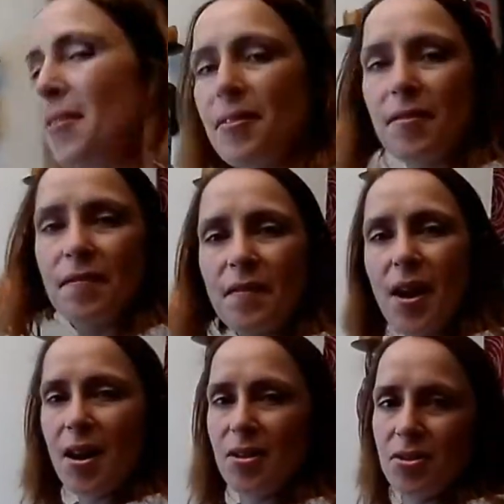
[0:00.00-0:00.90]
the
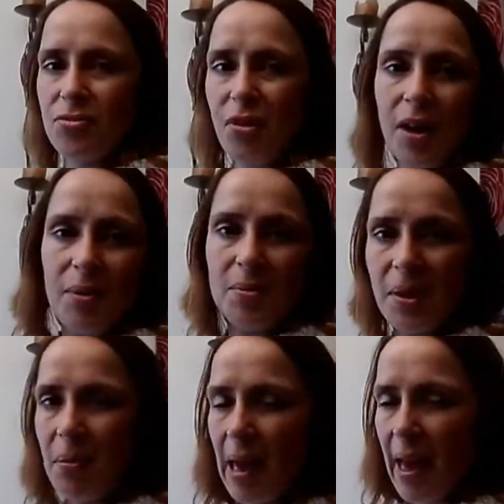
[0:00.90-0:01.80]
first ride was
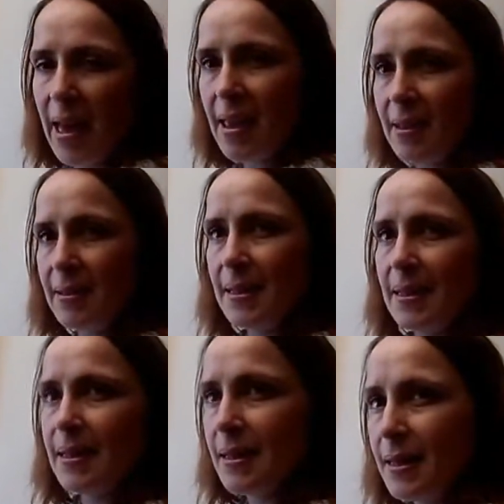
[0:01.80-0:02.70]
okay.
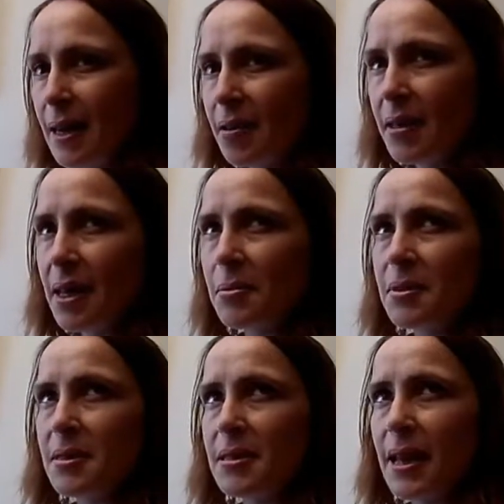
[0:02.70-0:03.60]
I think it was
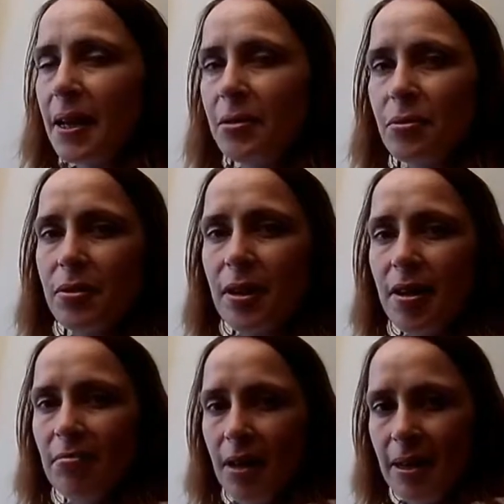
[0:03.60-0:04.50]
the second or third
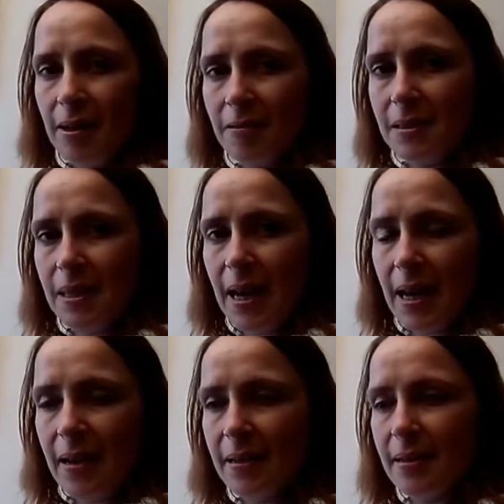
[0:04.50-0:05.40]
ride after
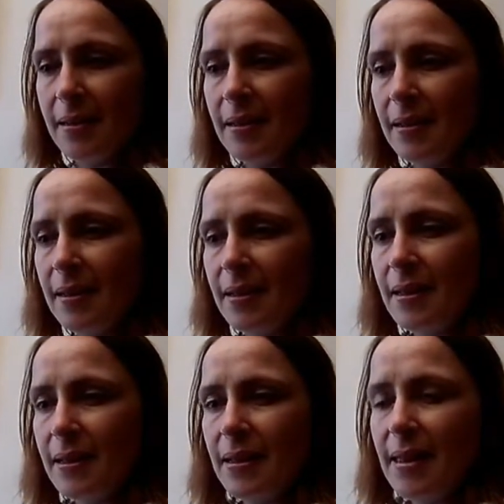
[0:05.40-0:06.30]
that
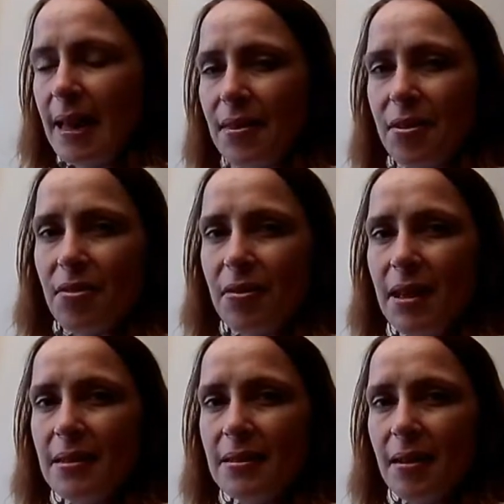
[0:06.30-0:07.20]
the creak
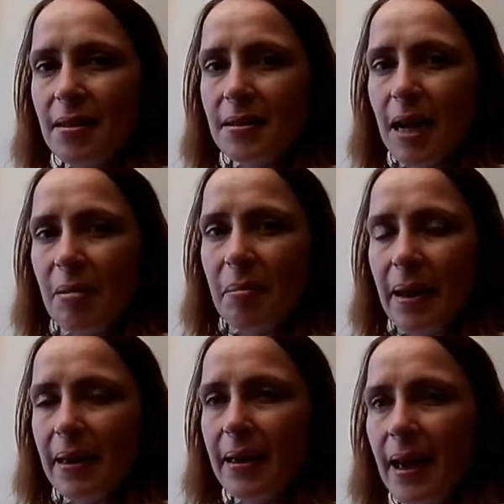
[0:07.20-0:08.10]
started coming
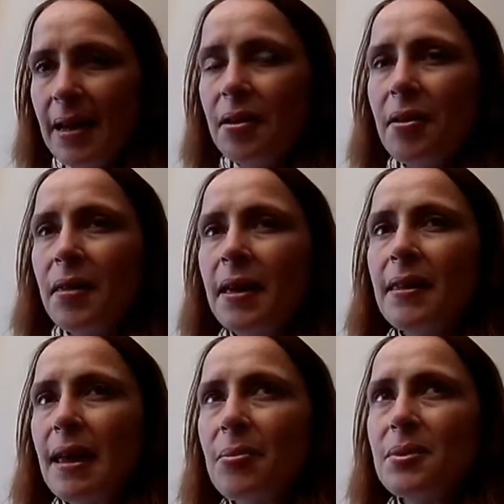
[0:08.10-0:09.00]
back again, and I think
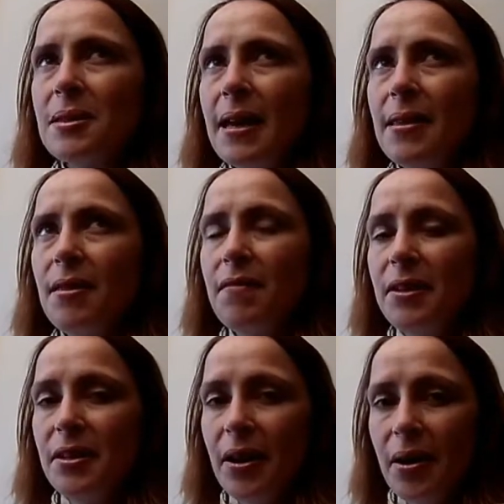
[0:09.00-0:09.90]
that was then the
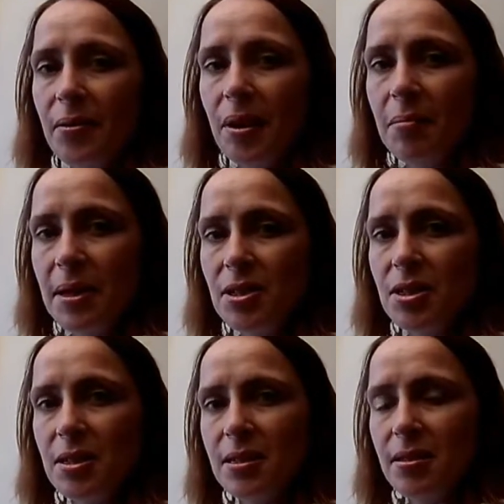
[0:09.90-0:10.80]
video that I
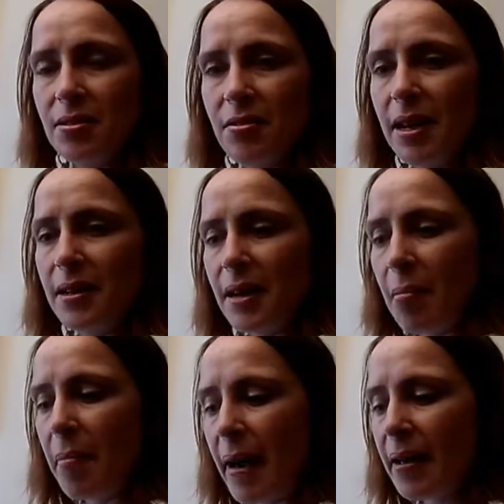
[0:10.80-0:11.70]
mentioned that the creak had come
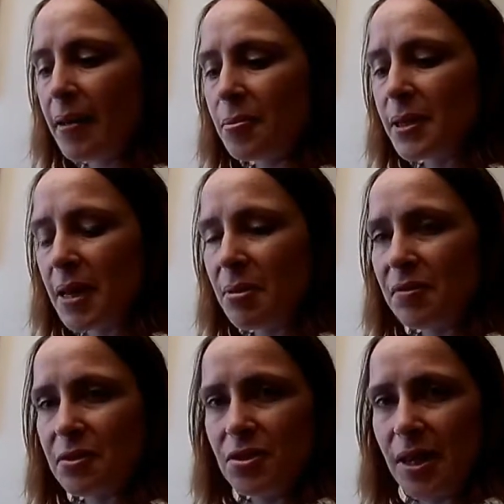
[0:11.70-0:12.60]
back. I was getting a bit
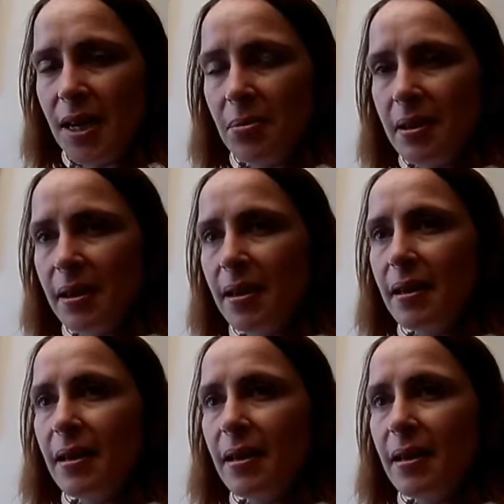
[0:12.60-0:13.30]
frustrated with it,